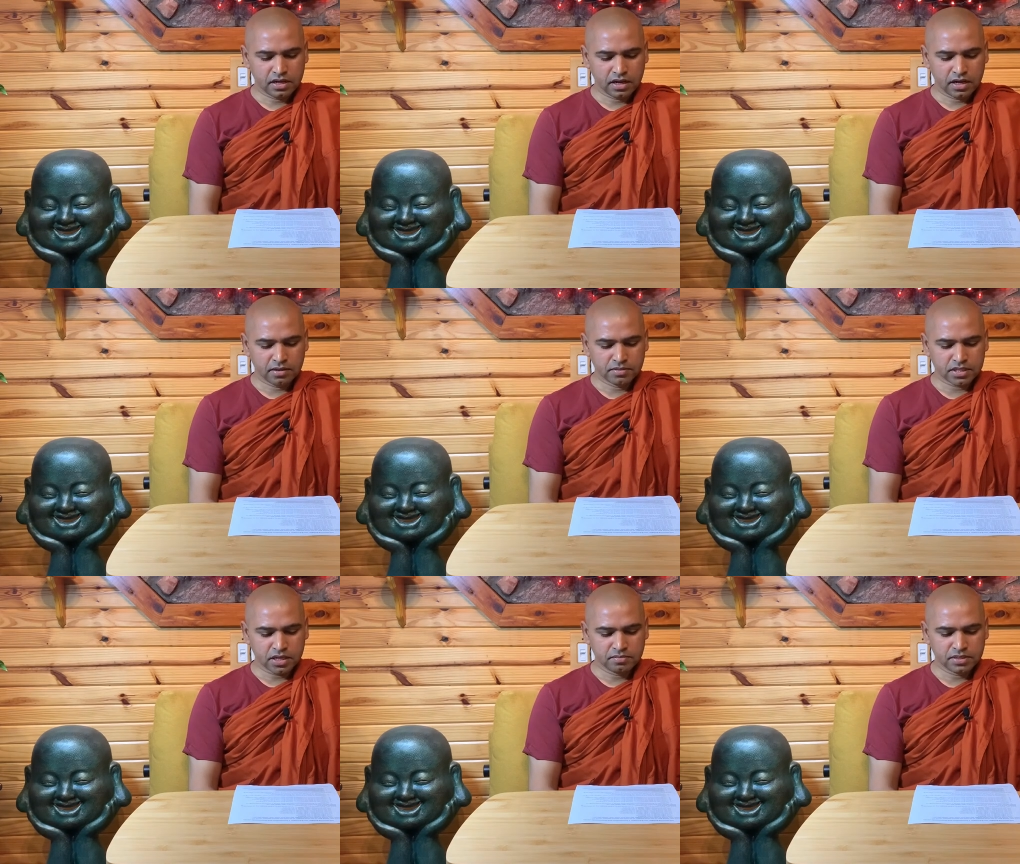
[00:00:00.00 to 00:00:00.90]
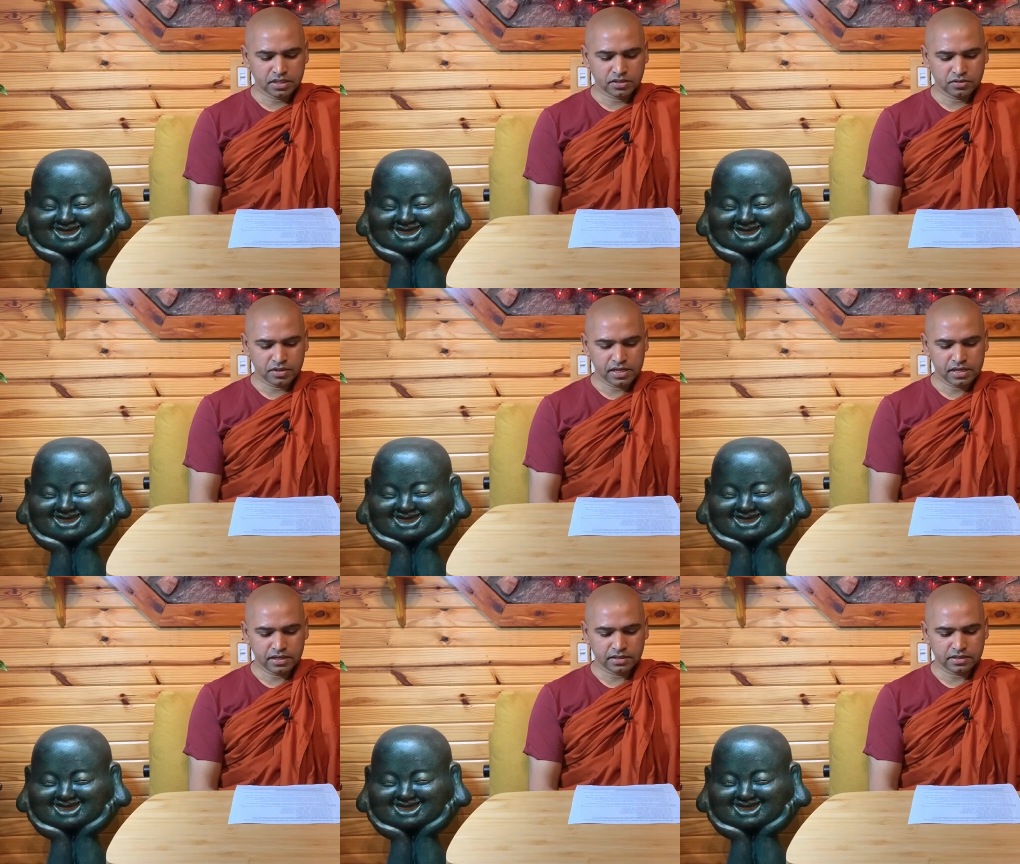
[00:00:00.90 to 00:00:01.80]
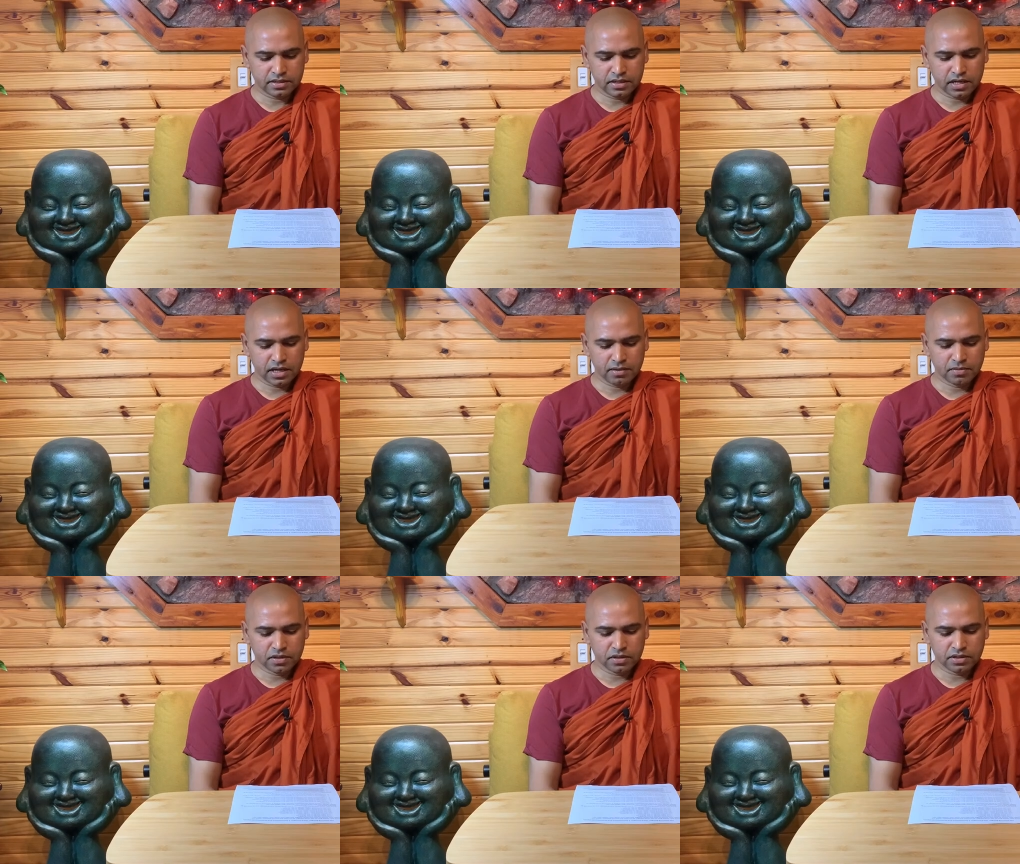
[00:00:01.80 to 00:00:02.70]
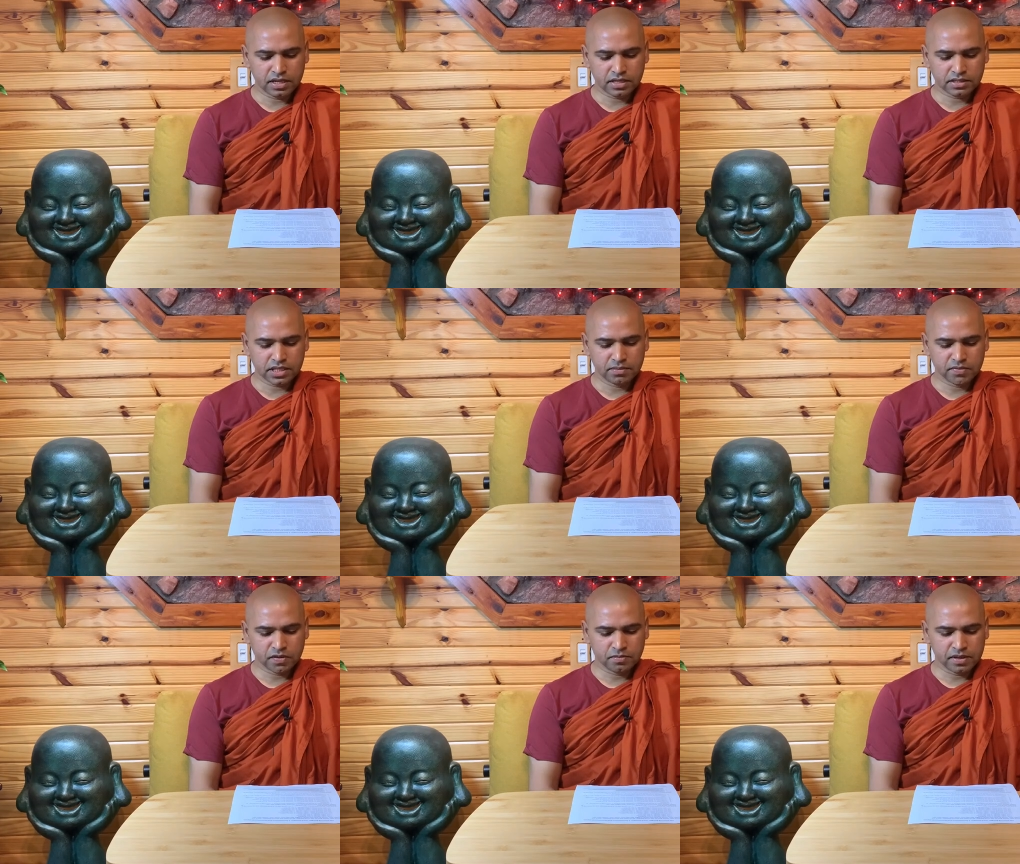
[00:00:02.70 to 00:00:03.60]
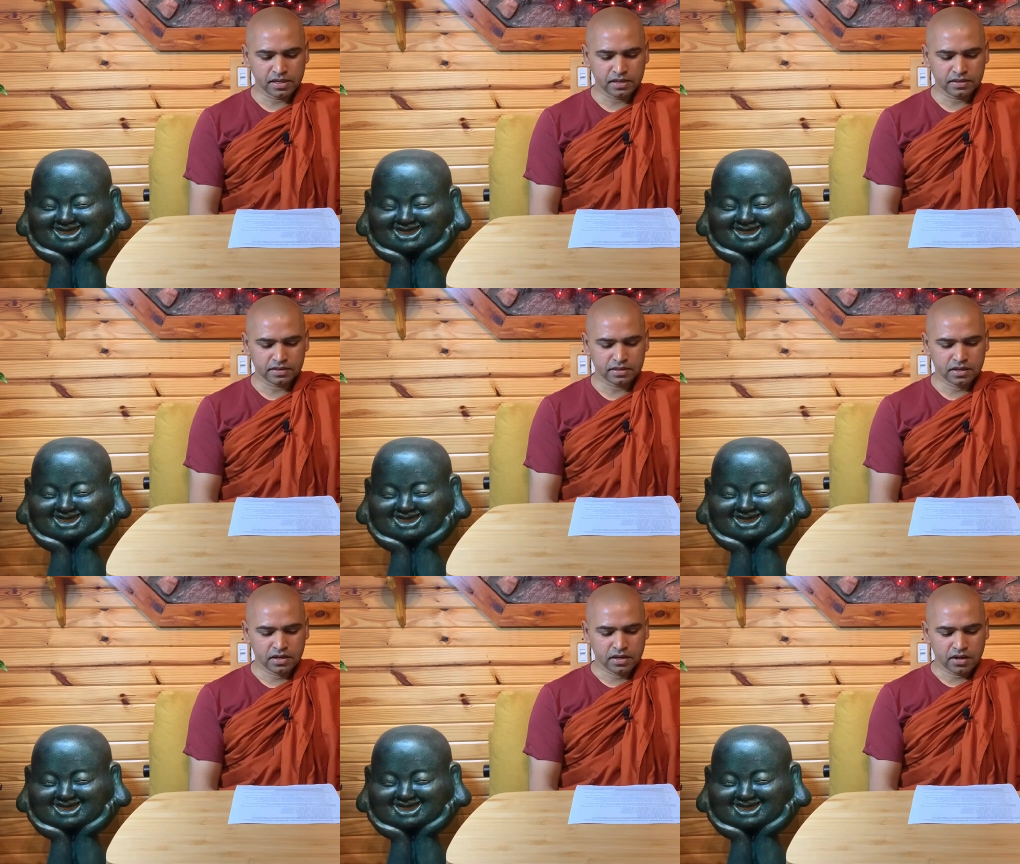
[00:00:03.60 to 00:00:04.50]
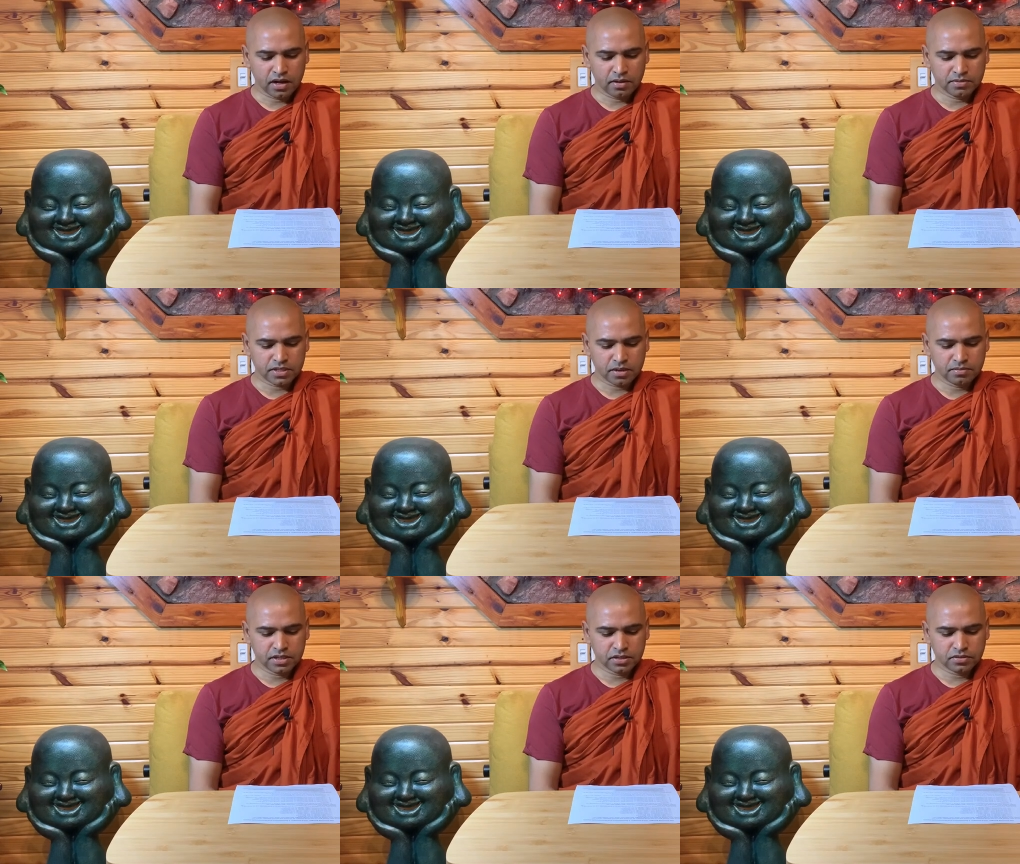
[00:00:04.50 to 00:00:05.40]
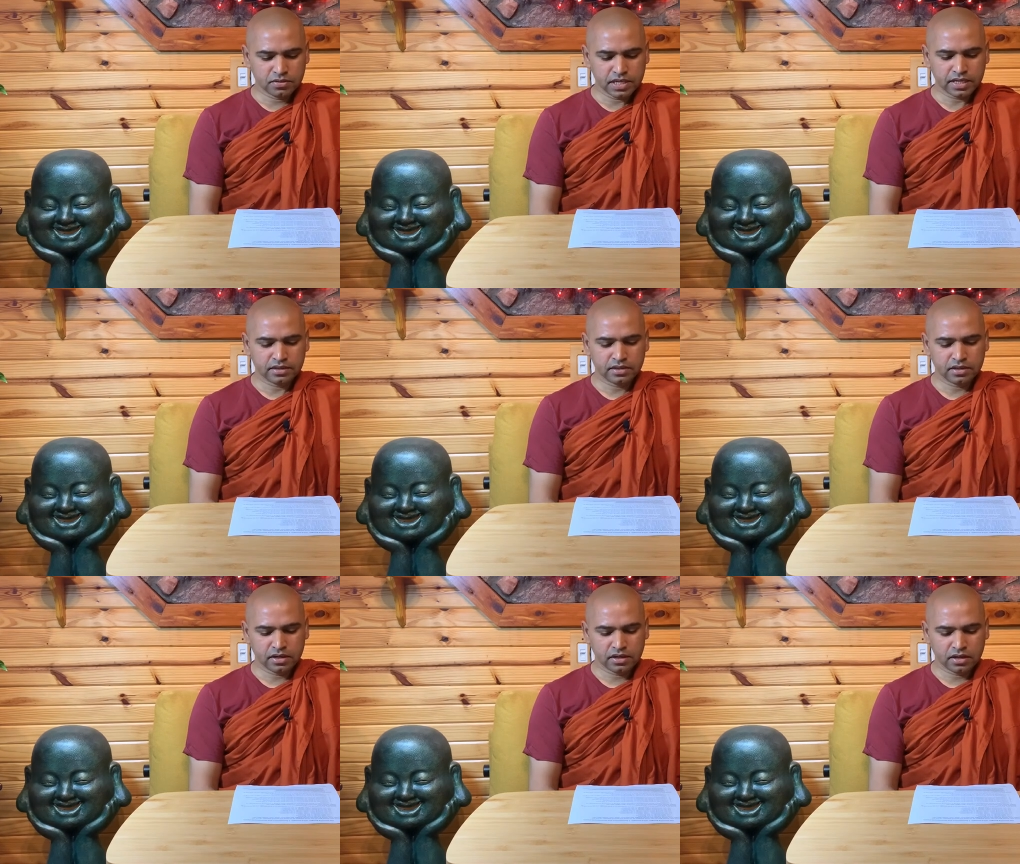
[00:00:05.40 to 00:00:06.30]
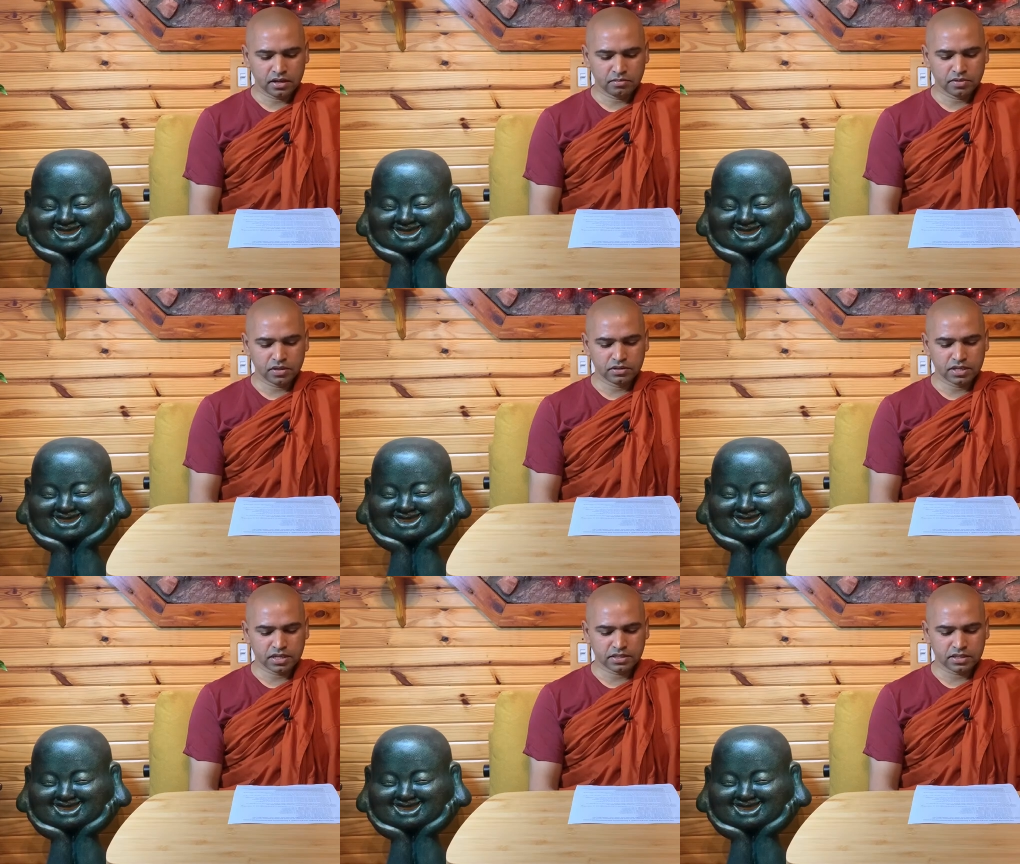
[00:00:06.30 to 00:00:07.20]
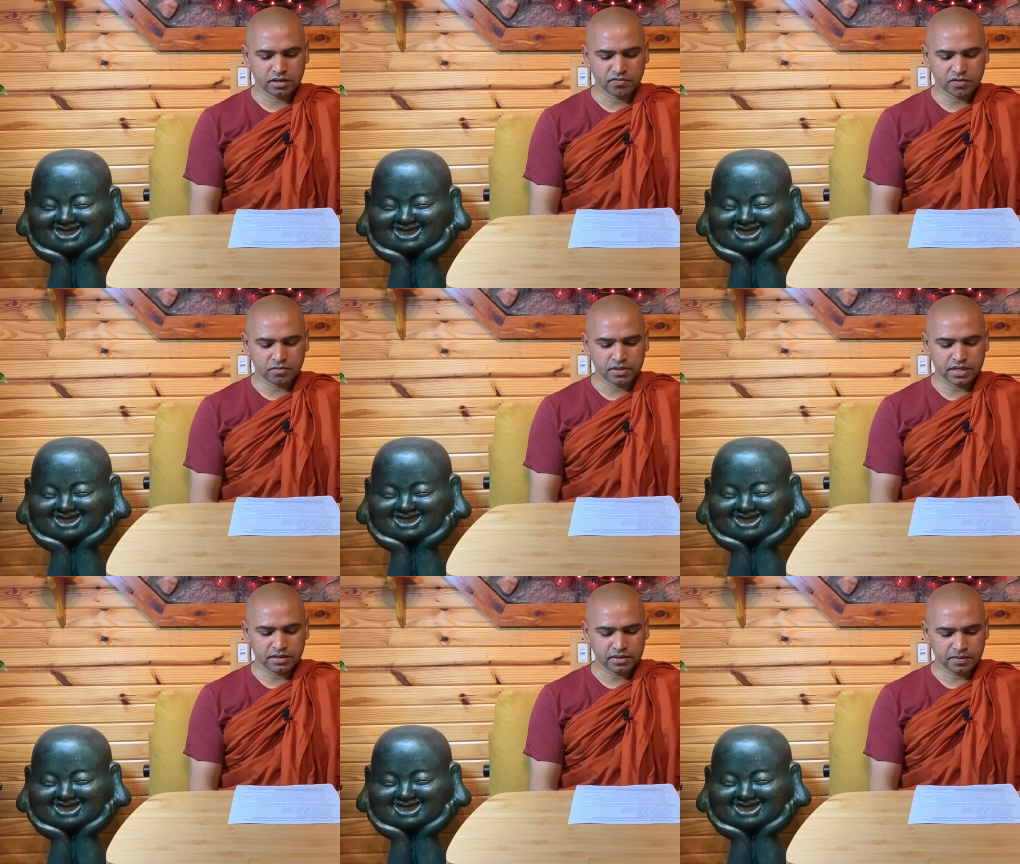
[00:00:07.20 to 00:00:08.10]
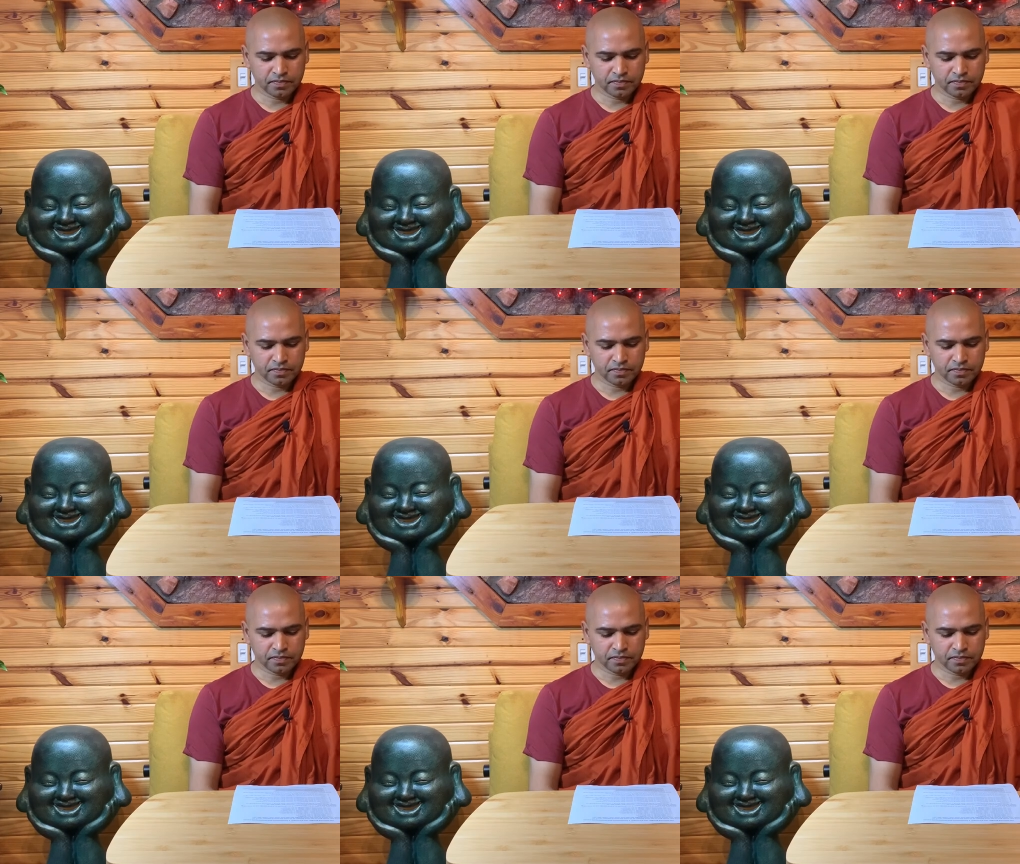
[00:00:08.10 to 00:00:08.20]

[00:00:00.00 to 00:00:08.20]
Speaker 1: I am subject to illness. I am not exempt from illness. I am subject to death. I am not exempt from death.